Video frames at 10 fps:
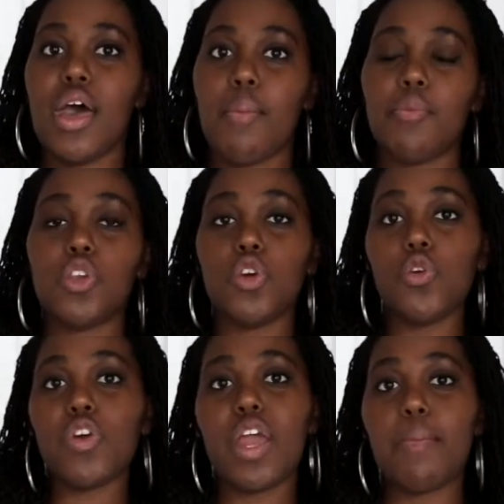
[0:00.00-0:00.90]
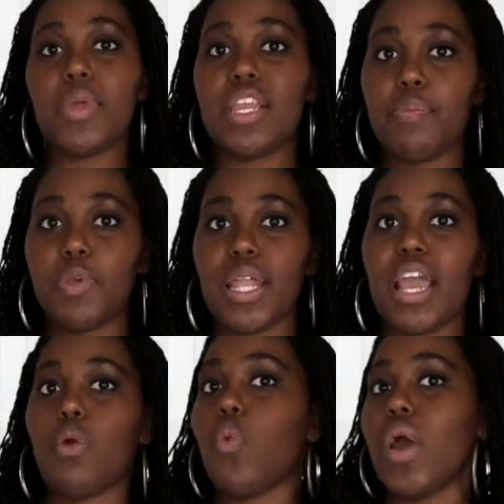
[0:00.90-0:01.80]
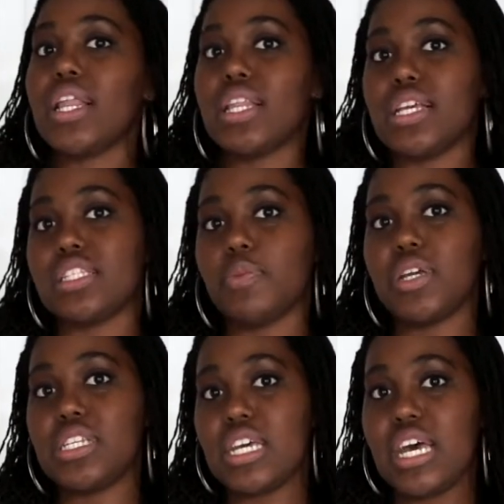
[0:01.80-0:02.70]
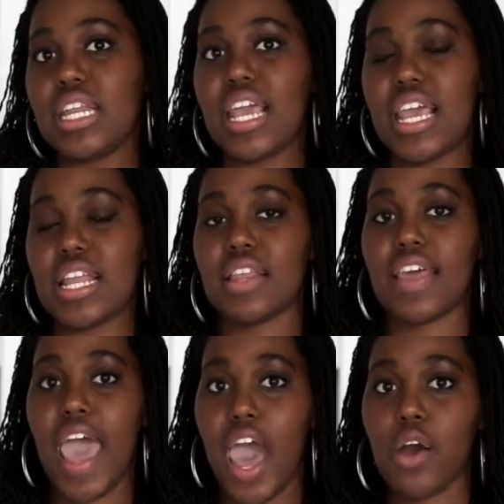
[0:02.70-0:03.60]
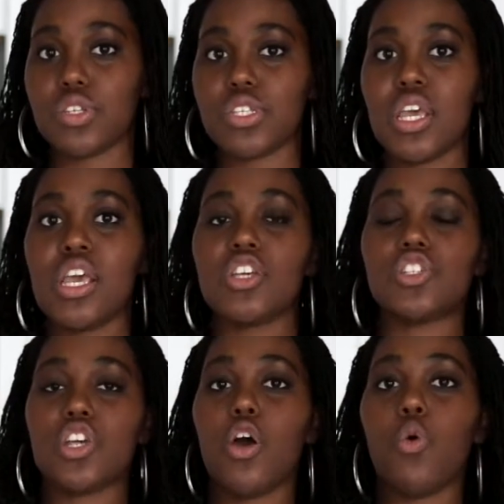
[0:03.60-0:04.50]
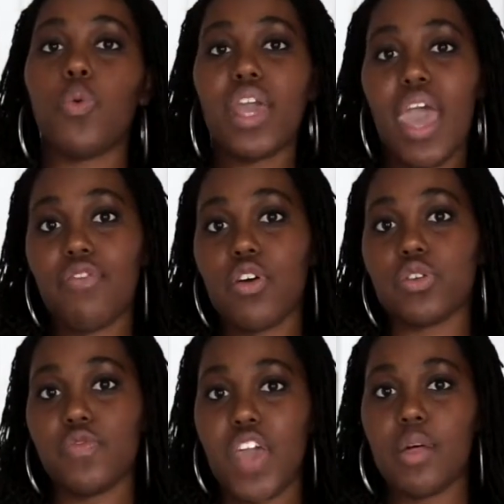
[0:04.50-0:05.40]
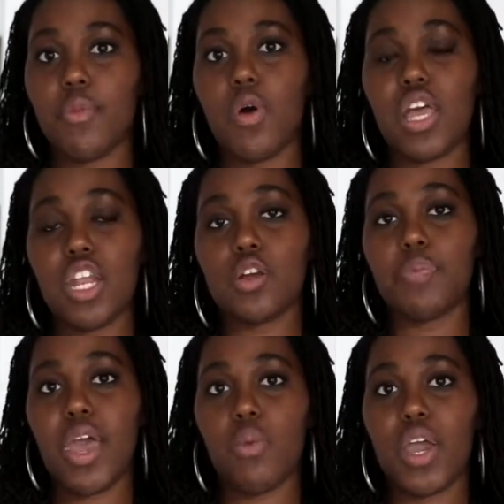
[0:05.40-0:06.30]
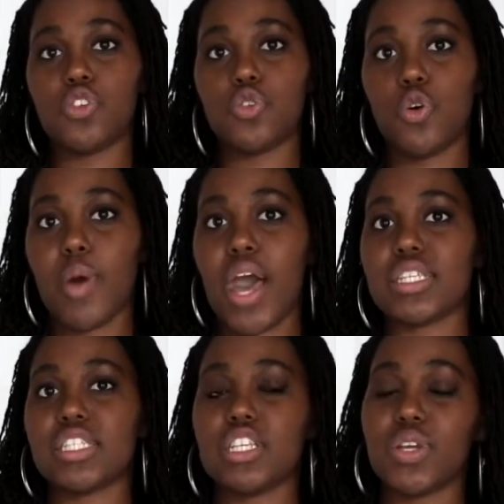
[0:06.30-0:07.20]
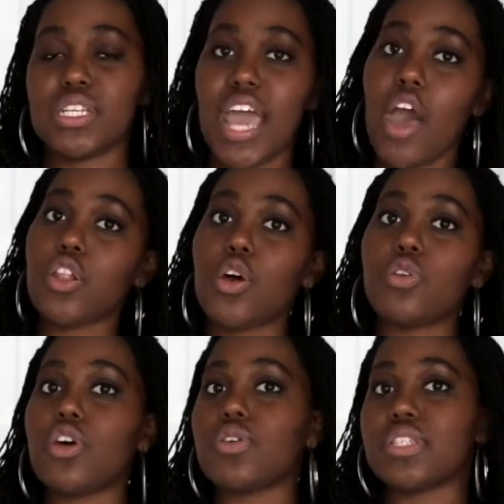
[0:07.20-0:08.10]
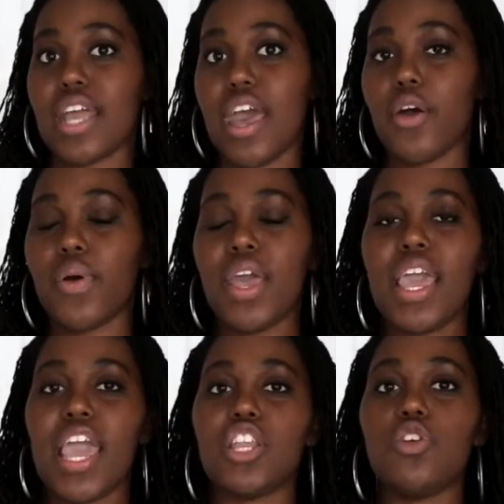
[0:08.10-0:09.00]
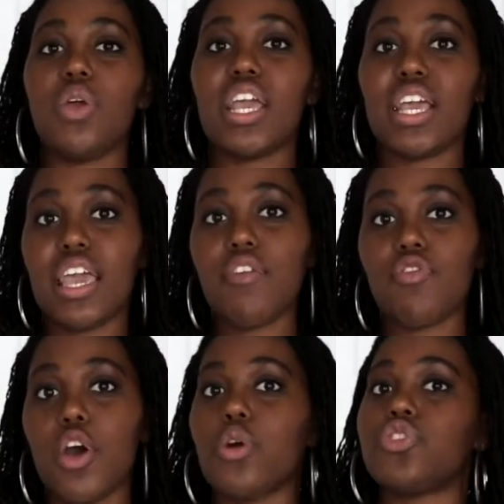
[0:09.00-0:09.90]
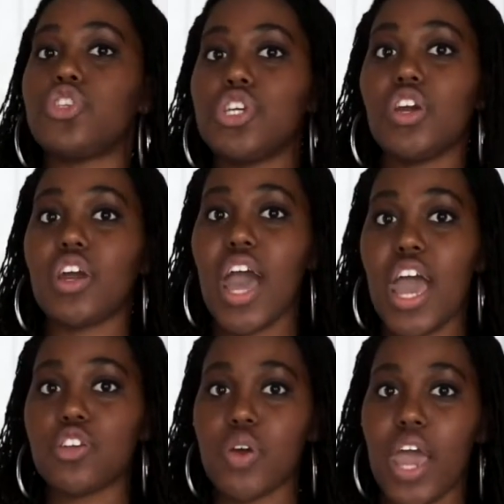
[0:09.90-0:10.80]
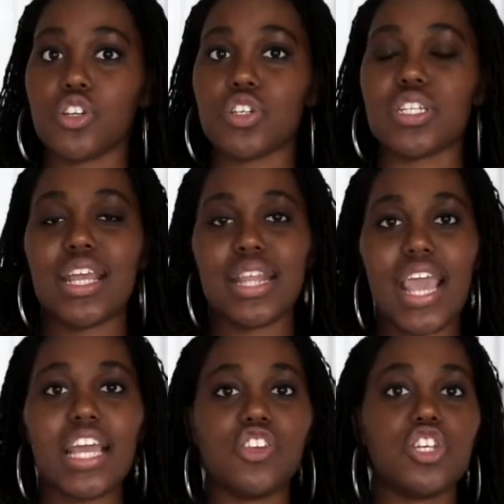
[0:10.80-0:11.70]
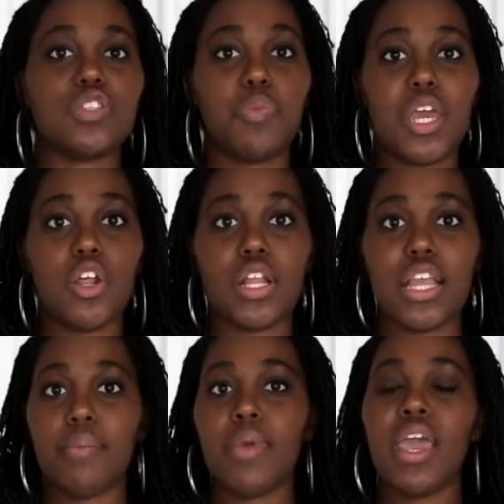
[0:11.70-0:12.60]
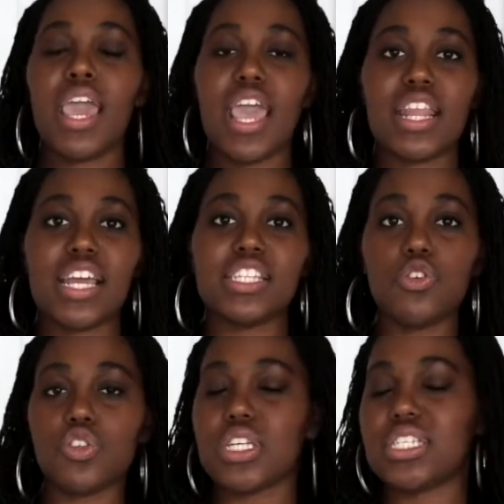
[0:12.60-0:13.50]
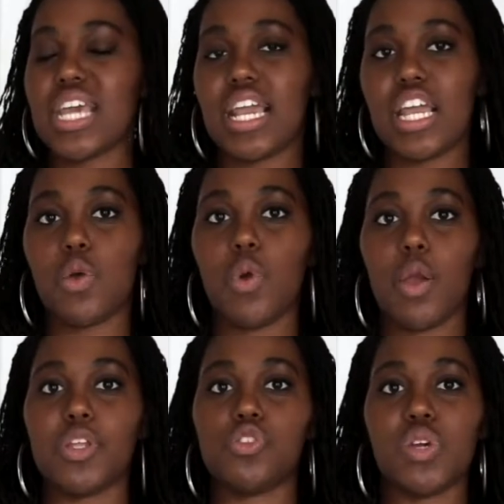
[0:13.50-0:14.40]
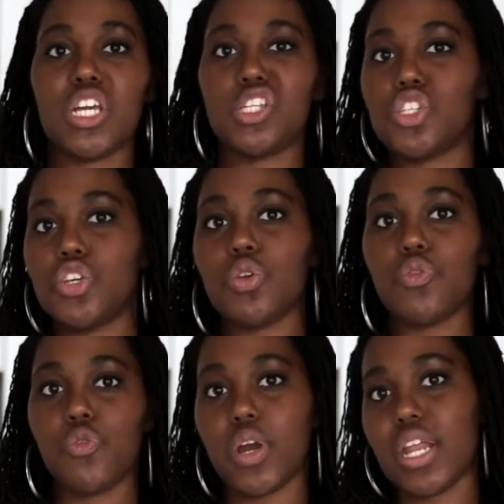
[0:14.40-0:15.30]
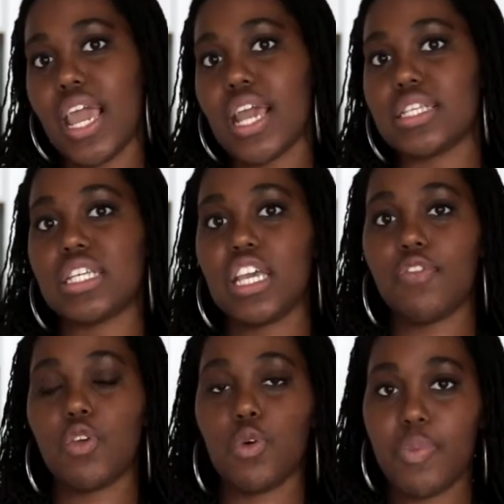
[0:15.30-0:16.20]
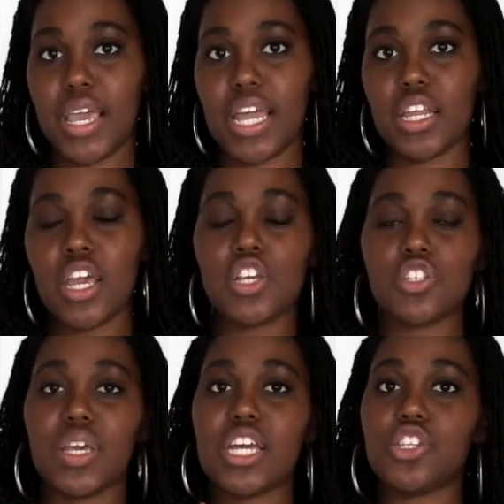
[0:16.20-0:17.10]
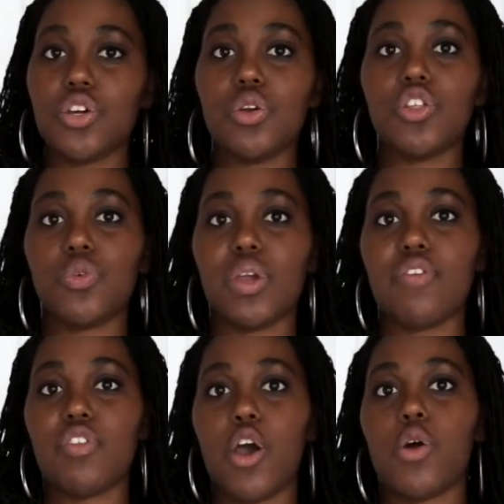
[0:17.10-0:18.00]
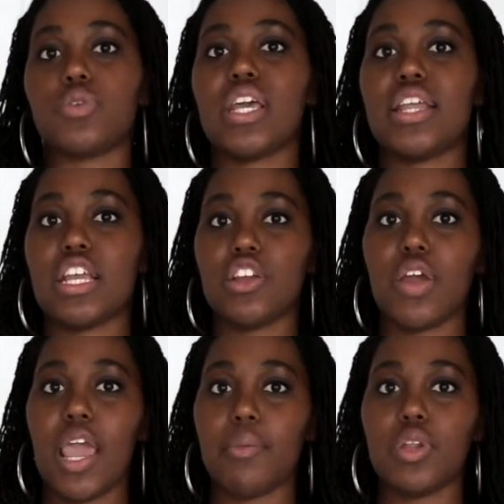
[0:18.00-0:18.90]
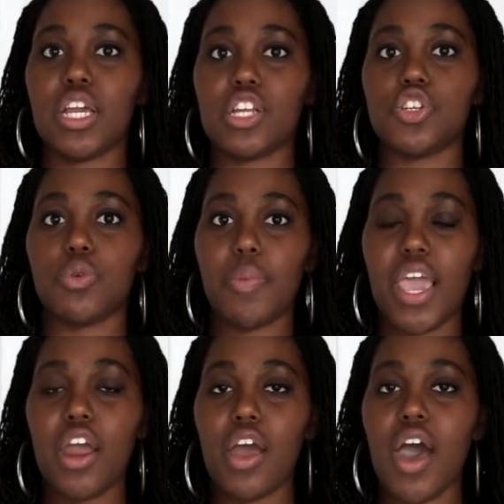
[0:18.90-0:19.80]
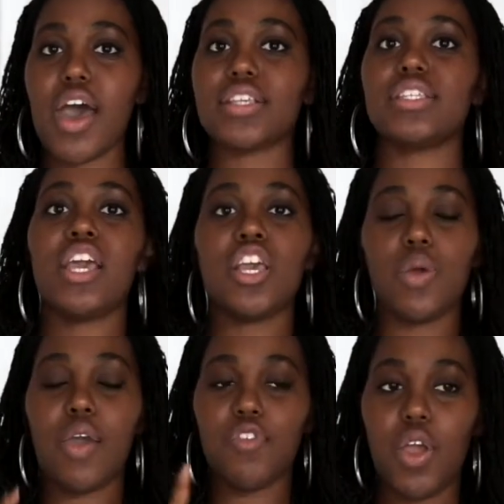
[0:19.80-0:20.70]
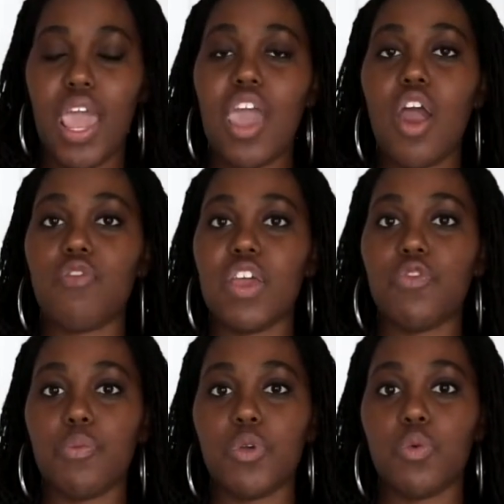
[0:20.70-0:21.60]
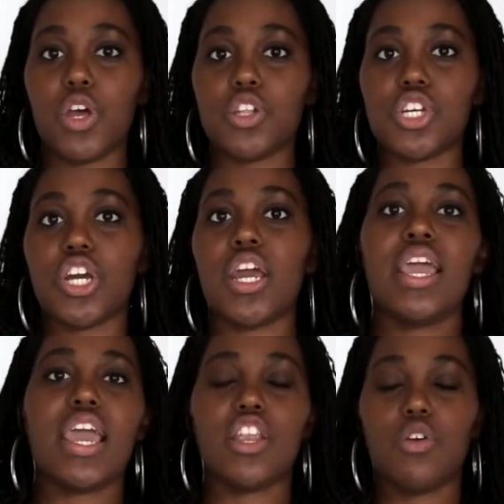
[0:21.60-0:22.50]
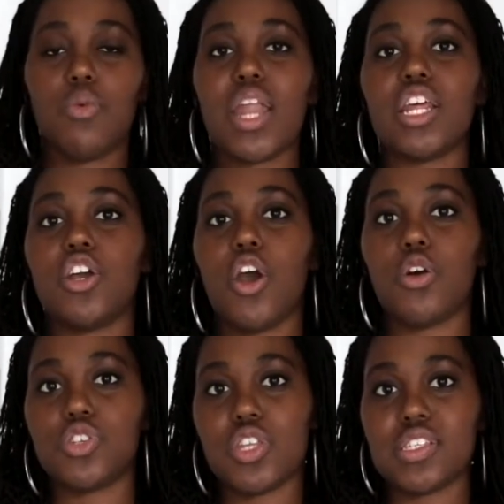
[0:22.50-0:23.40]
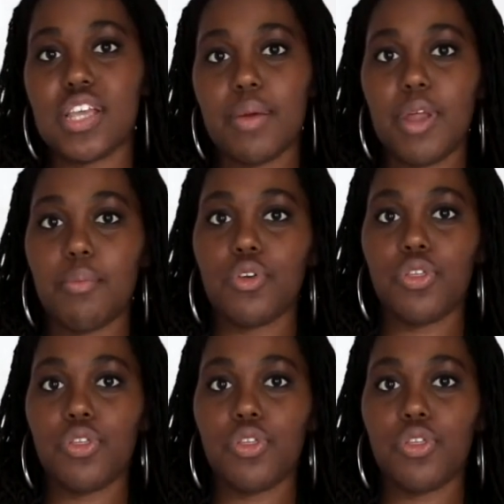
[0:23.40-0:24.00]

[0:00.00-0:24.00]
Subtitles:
maneuver and manipulate what needs to be done in the house. So we have those available in our Petway toolbox. You can download those now, and you can give those to your contractors and they can just bid on them. And they usually take anywhere between 2 to 4 days to give you a bid. So get 2 to 3 of those, and then you're able to get your repair costs, you have your ARV from your realtor, and you're ready to go to step number